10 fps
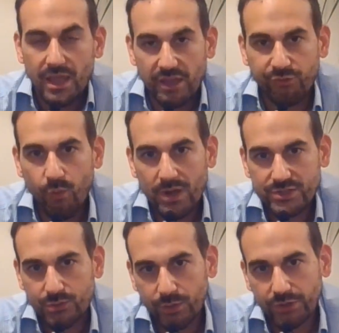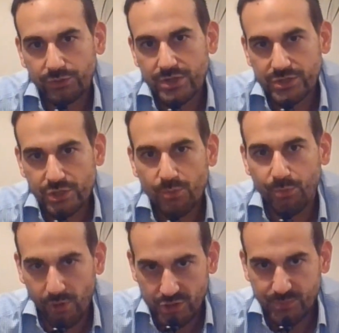If once talking to this new
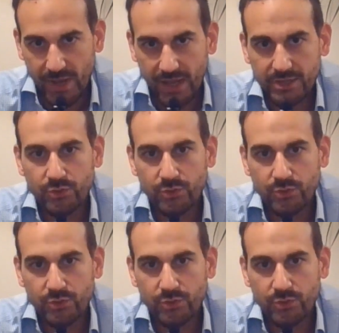prospect,